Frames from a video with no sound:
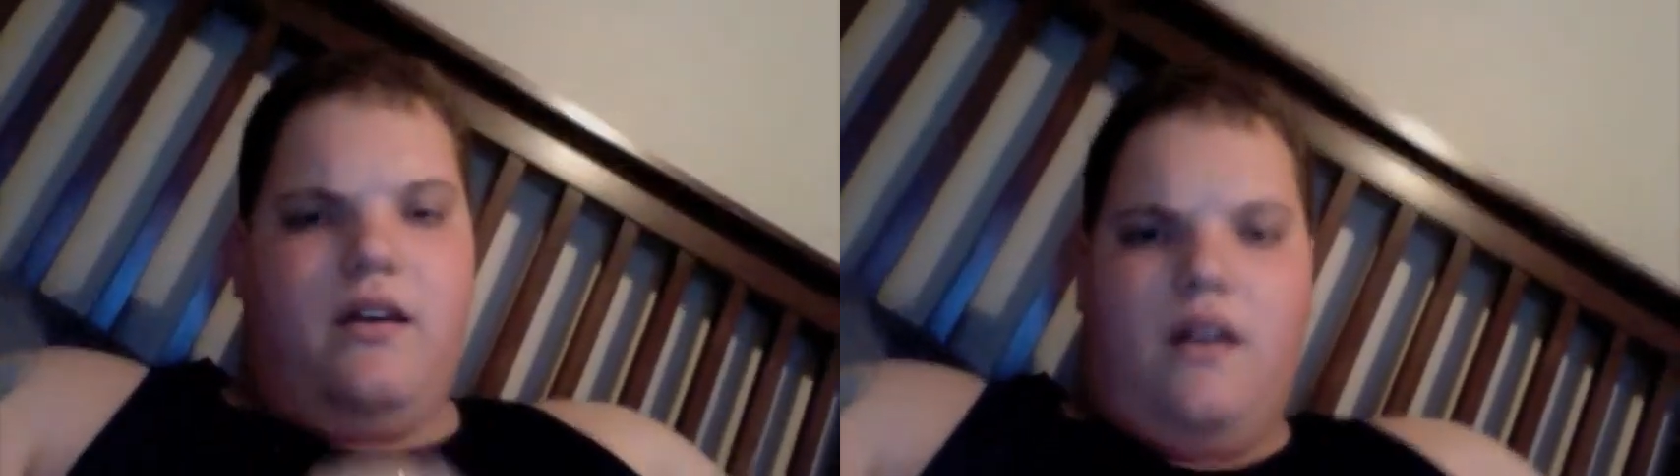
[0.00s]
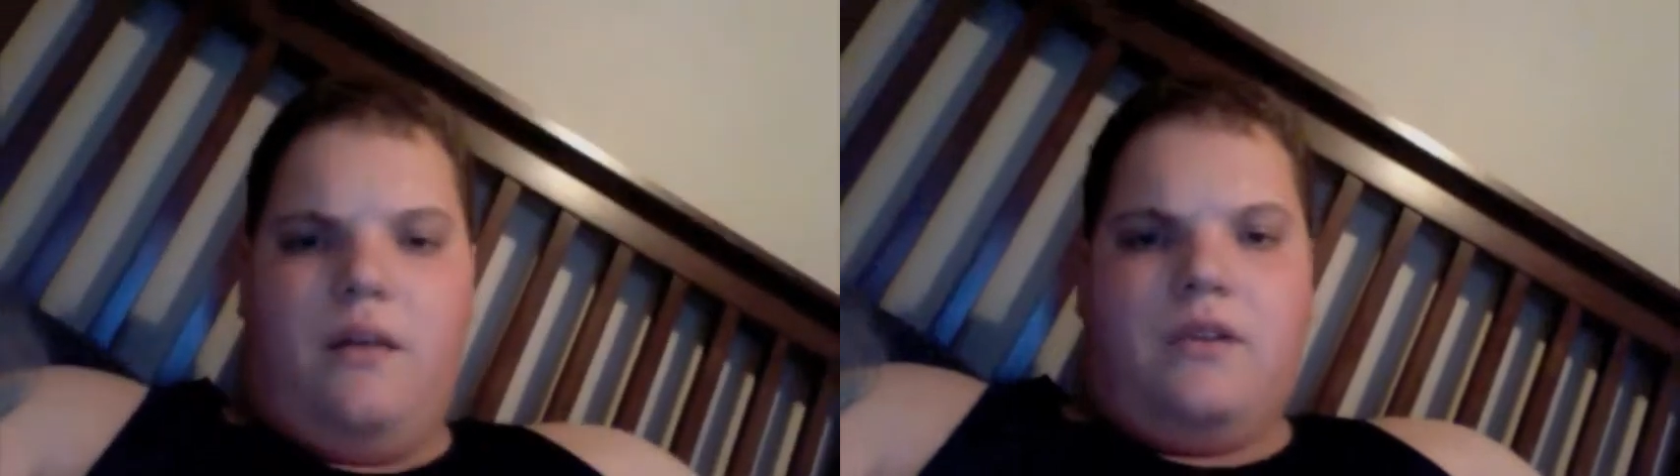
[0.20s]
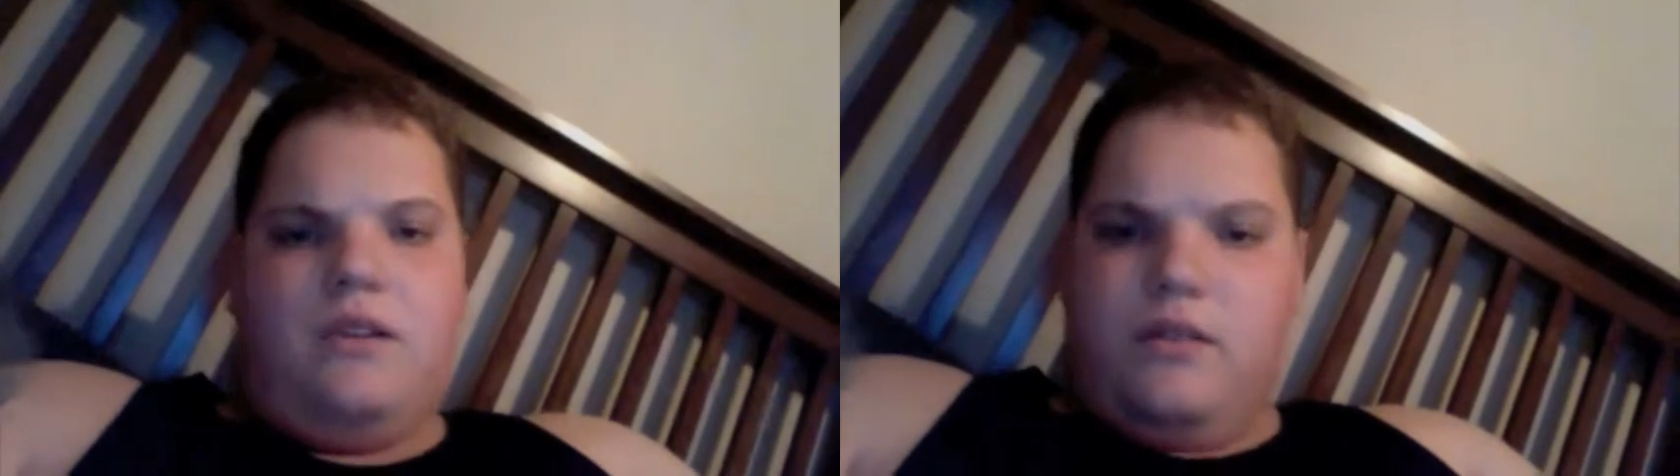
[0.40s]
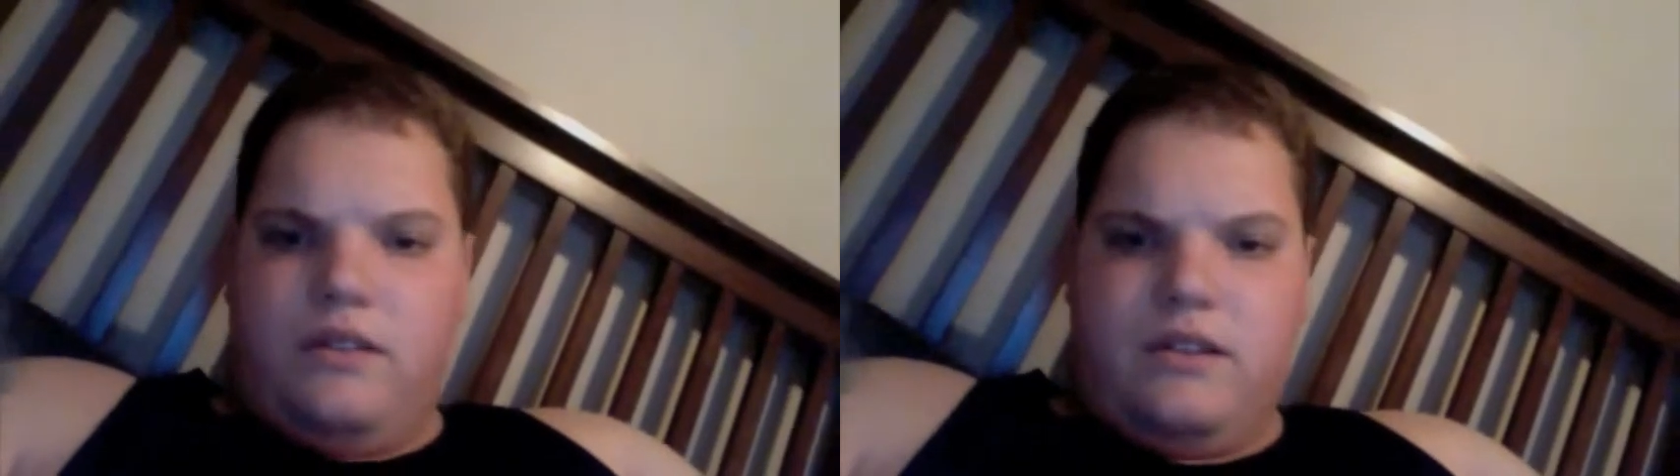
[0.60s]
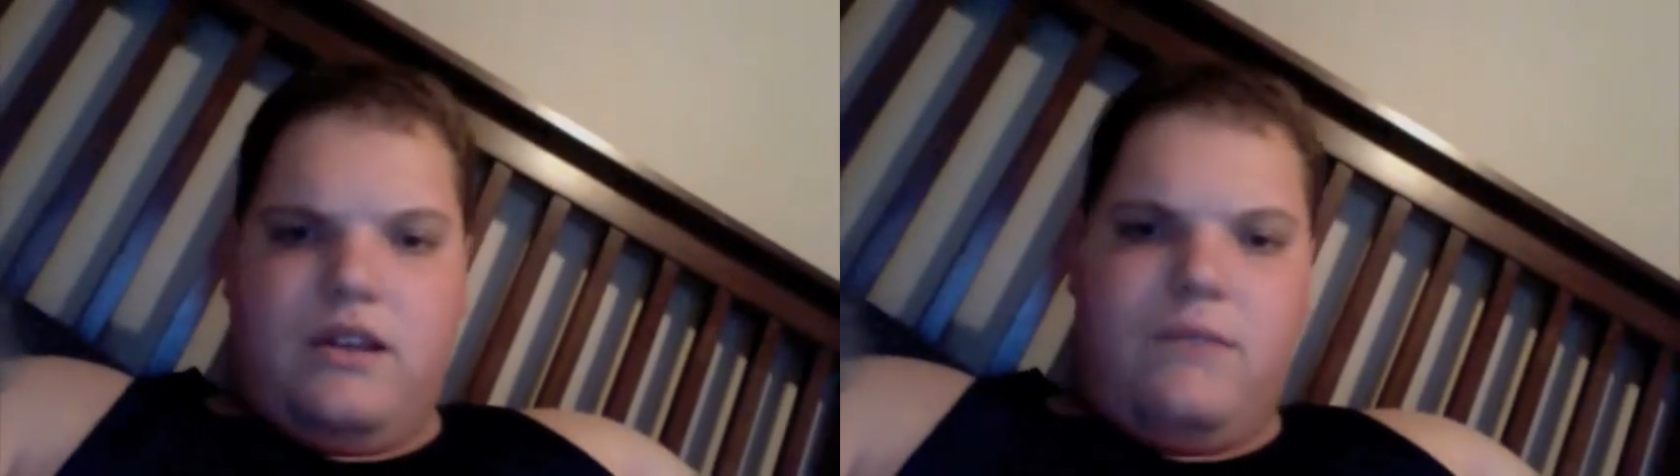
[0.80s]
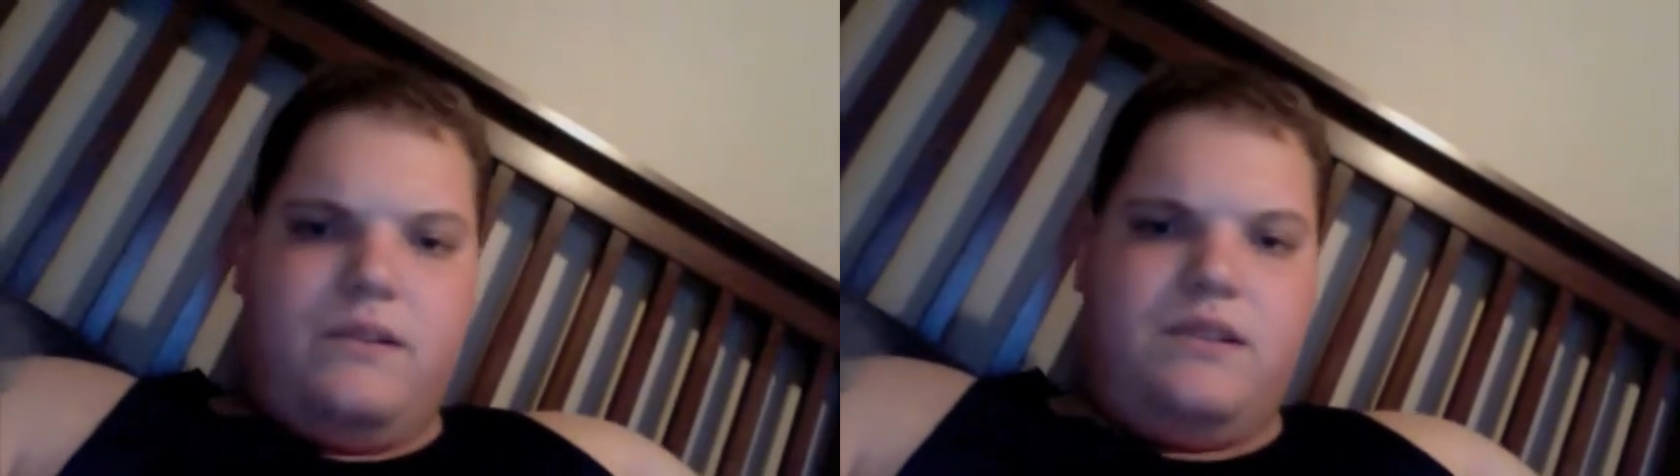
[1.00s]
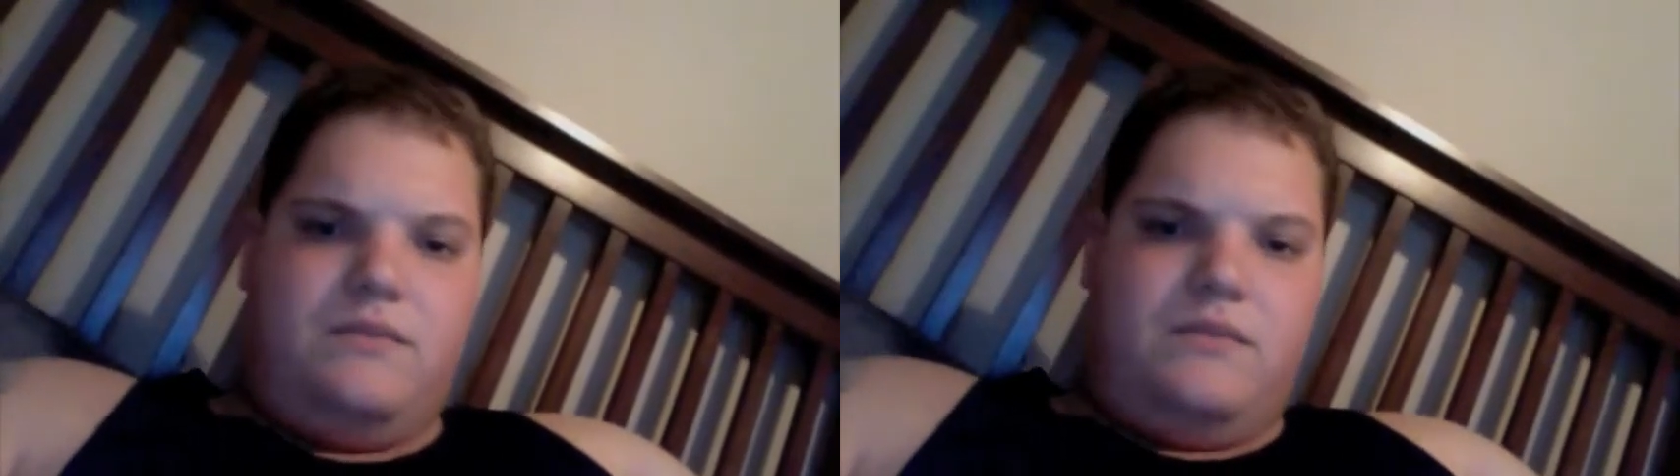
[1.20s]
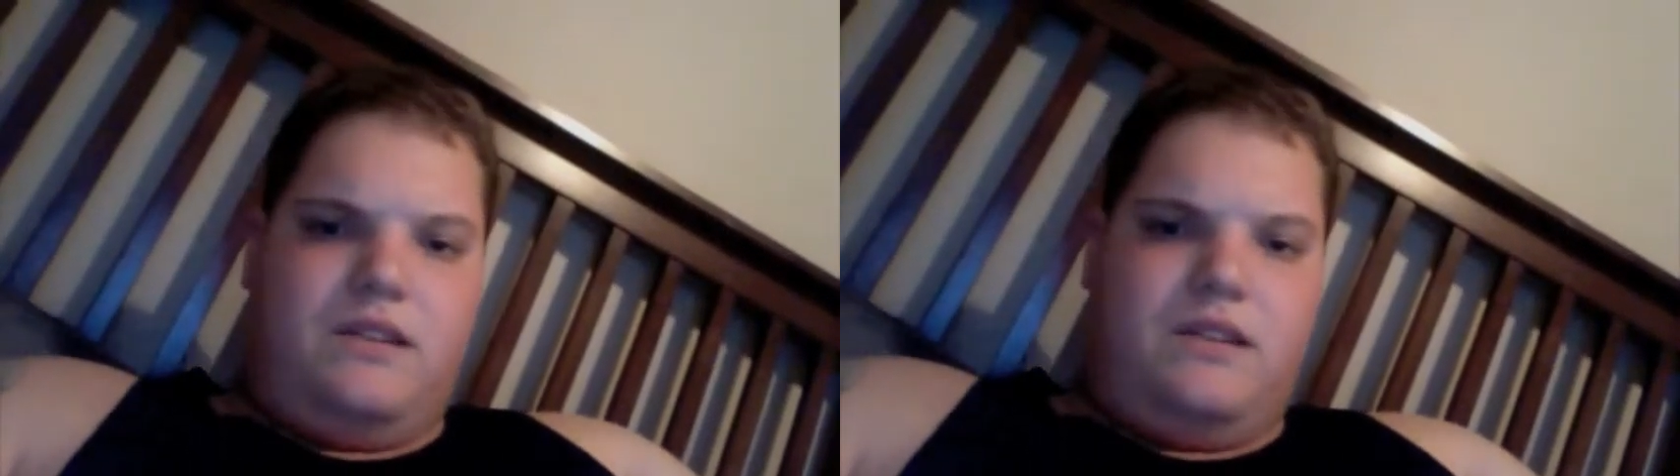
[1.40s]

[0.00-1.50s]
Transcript: I'm gonna load this up with some